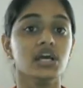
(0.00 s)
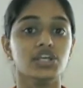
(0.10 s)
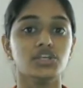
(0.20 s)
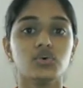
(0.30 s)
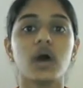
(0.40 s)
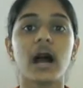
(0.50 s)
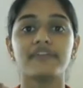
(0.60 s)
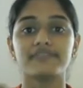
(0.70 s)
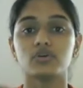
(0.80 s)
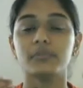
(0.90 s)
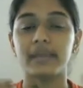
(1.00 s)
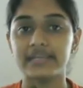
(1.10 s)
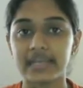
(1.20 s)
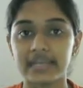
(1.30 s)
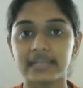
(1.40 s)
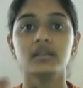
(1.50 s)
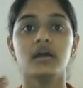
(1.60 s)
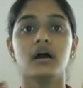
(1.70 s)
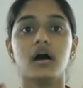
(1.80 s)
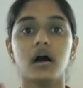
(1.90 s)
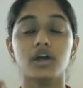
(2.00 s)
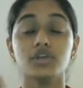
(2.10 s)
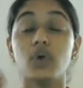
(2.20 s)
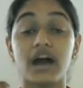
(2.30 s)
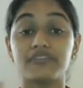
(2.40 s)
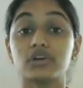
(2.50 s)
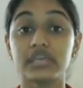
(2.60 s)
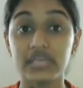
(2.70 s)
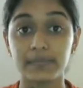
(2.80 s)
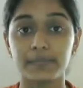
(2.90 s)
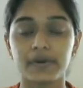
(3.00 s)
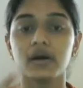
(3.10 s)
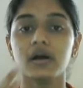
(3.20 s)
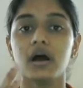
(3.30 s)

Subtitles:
You have to maintain, you have to keep